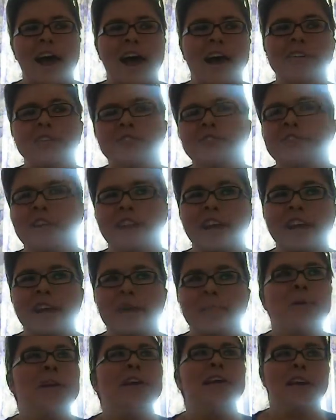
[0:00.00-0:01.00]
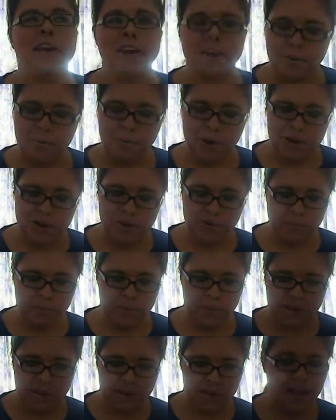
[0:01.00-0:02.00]
I used to hate pink, now I love
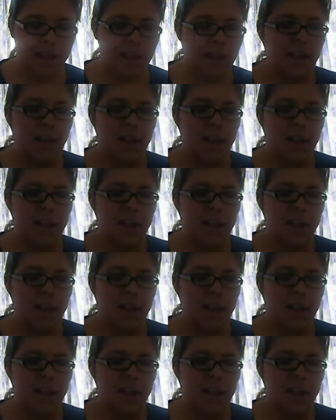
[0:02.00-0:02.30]
pink.